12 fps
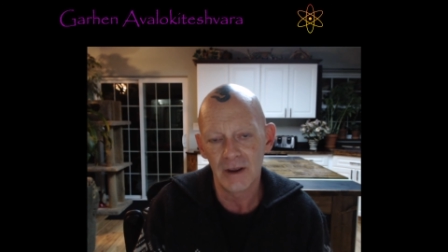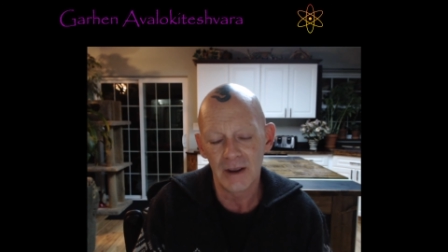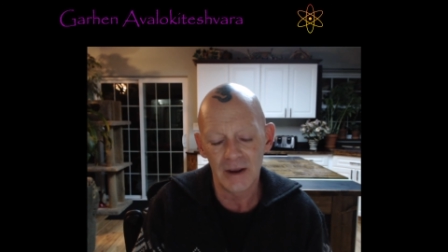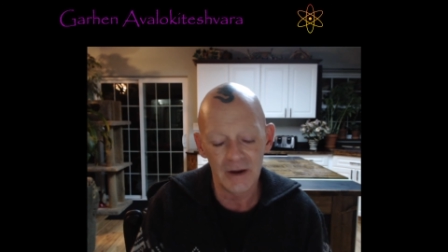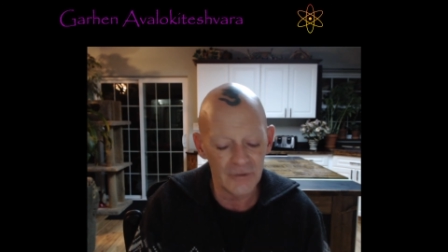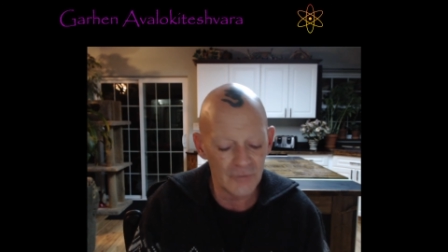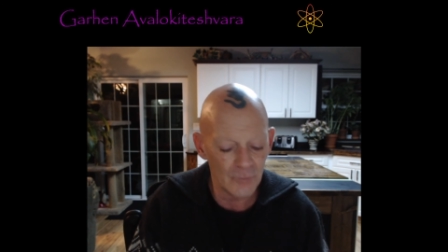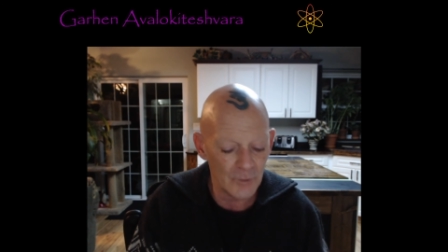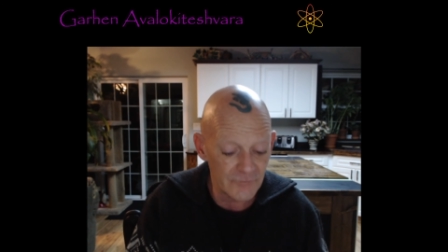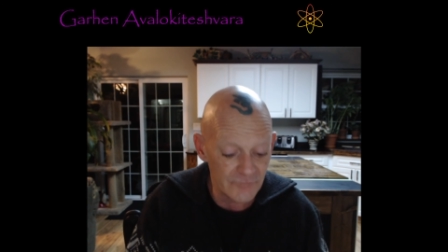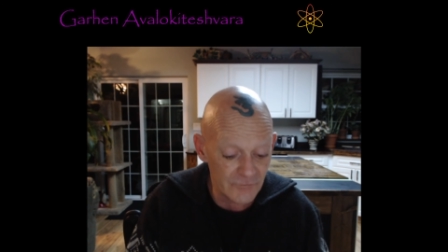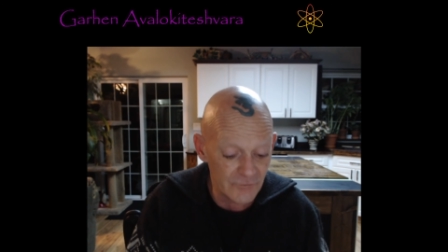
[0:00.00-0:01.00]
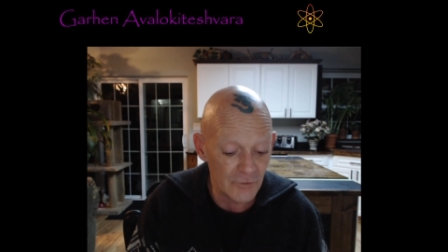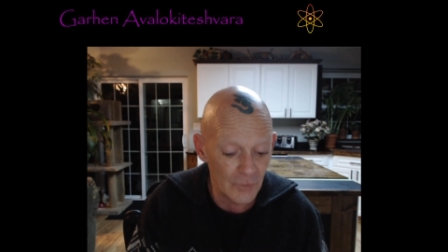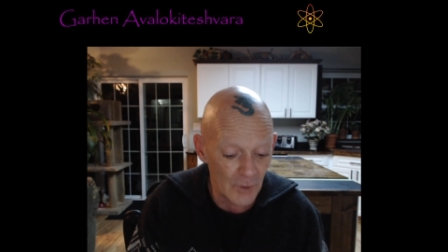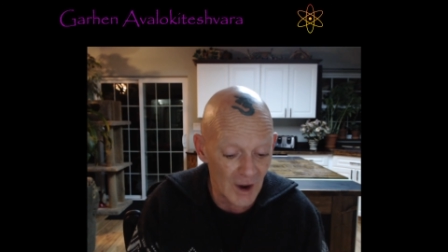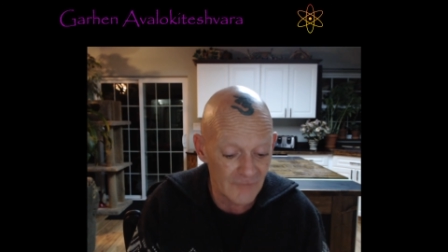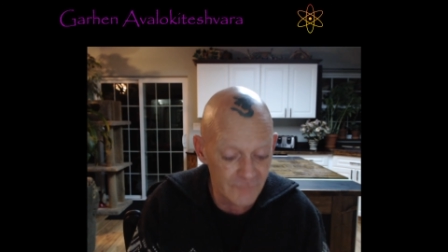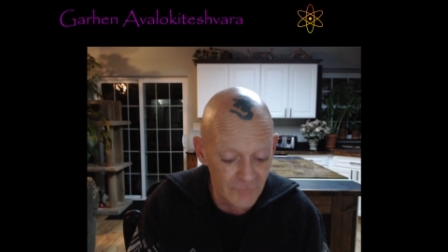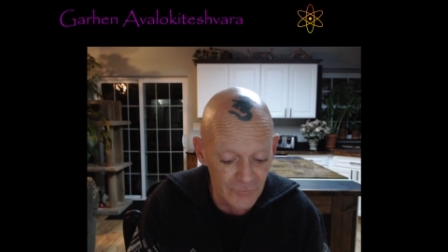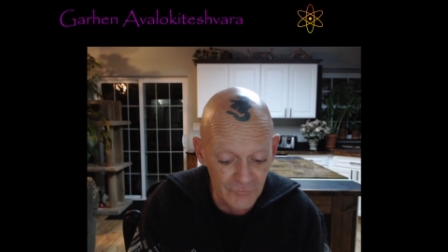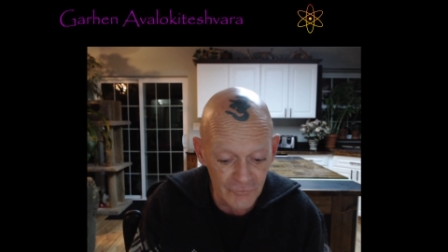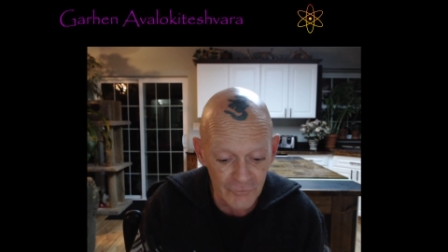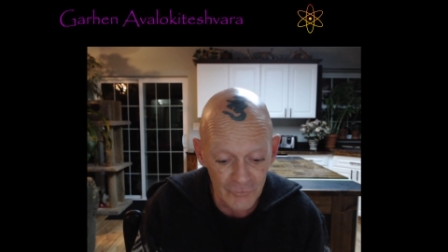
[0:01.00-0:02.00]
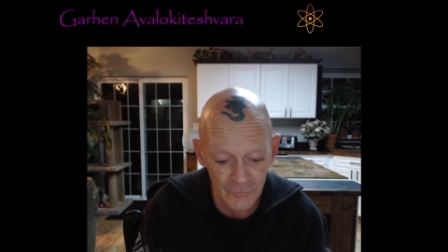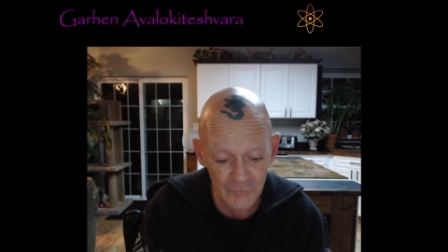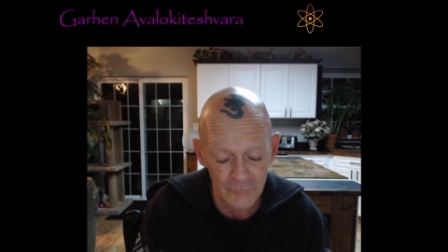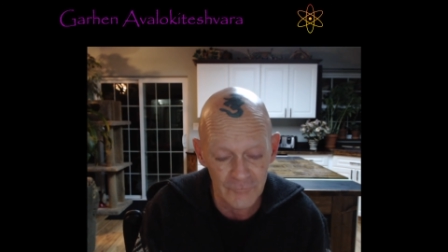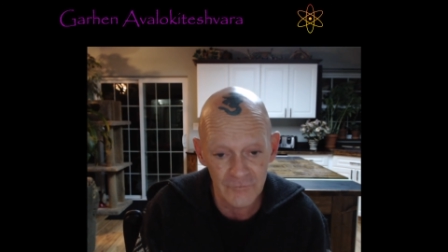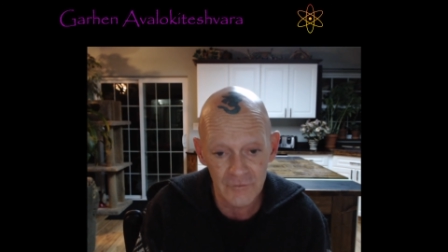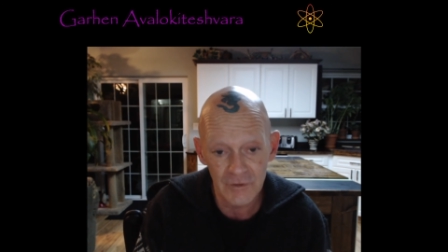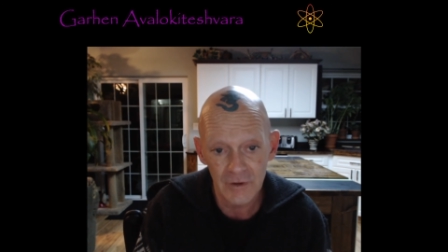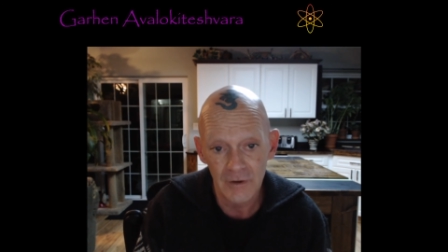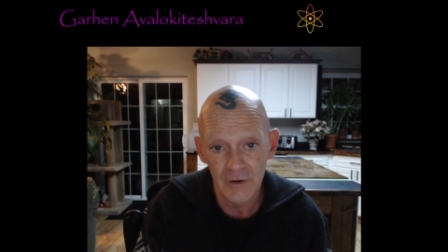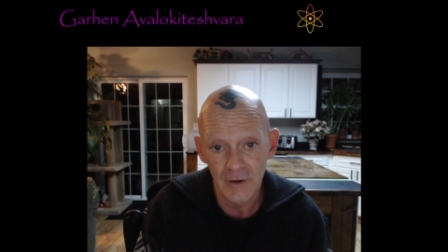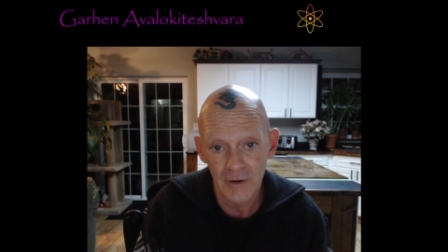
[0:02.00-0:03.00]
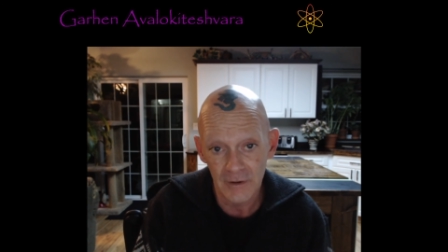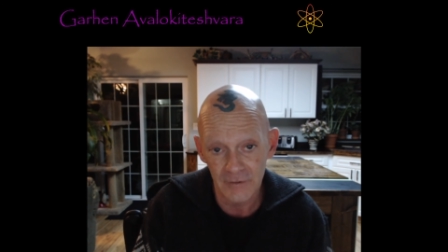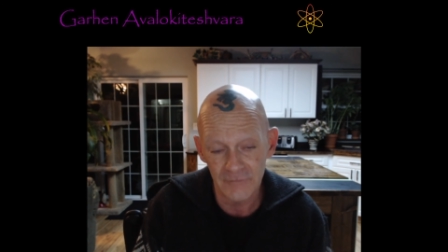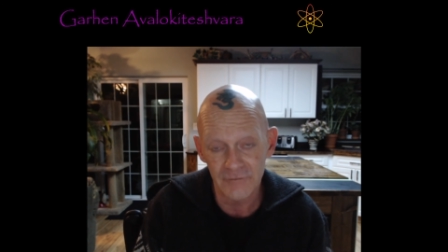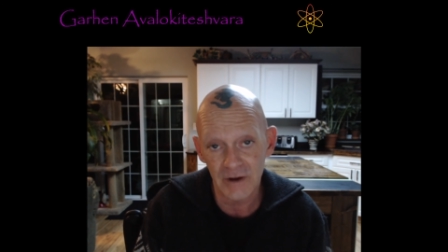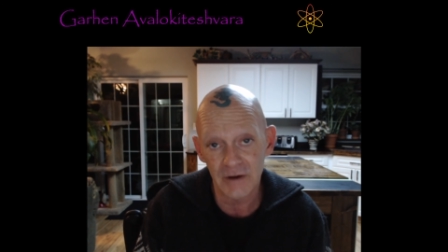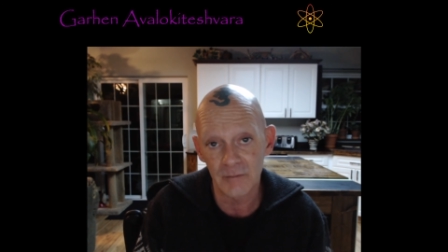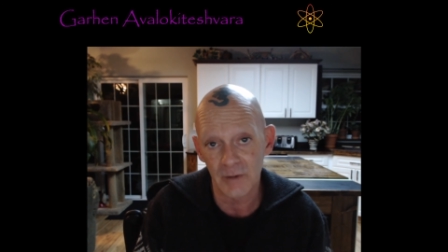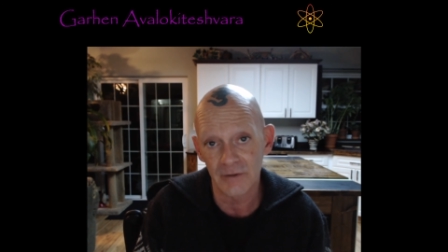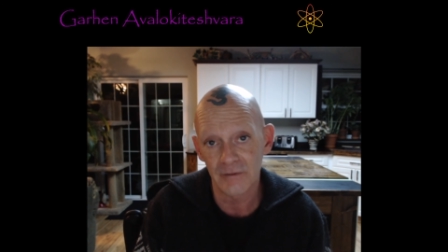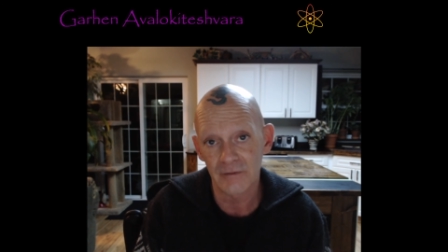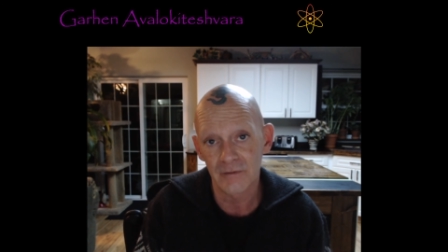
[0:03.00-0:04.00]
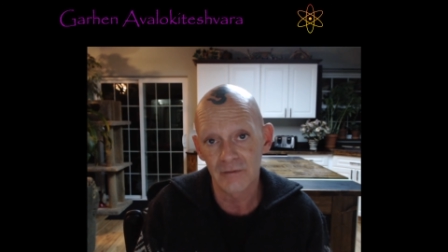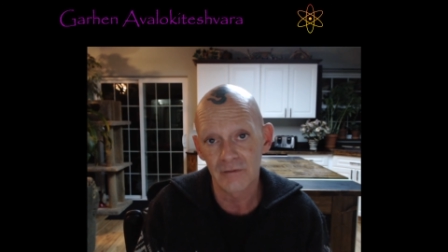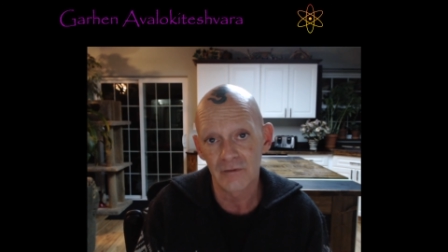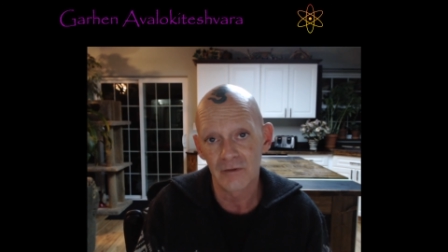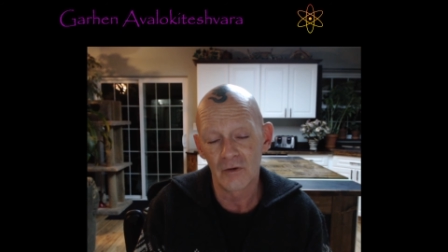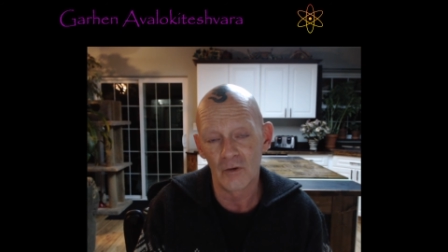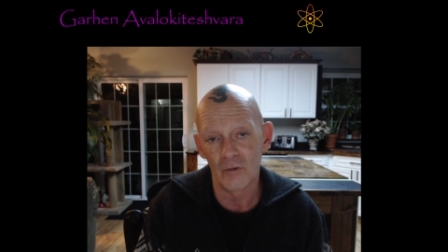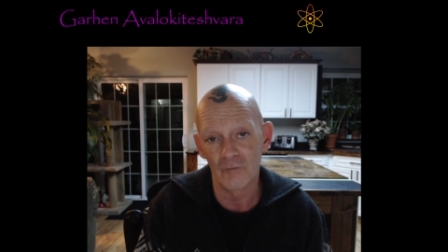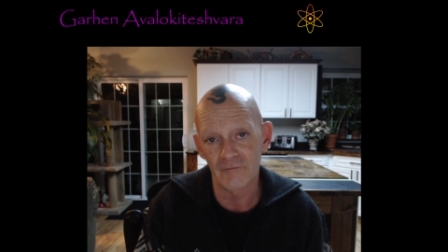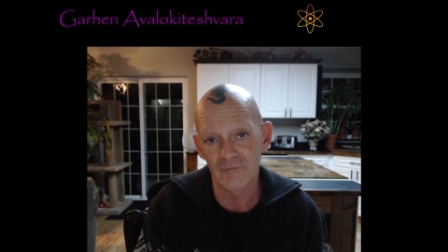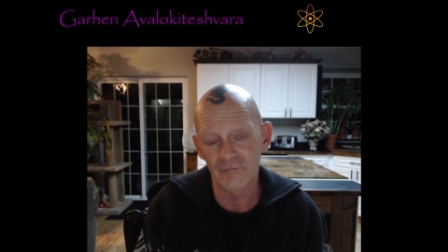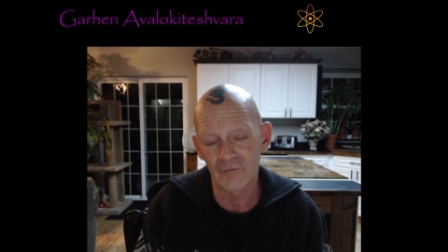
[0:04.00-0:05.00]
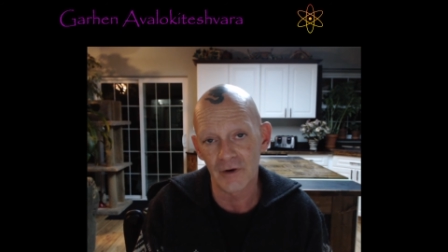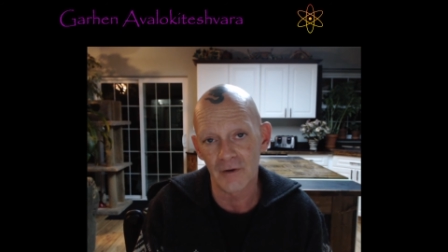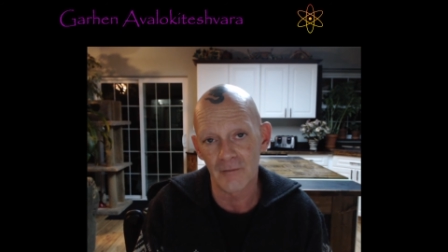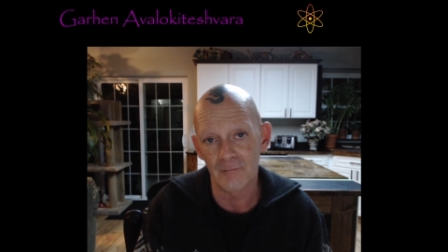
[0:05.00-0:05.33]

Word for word: In other words, you have to choose containment over freedom.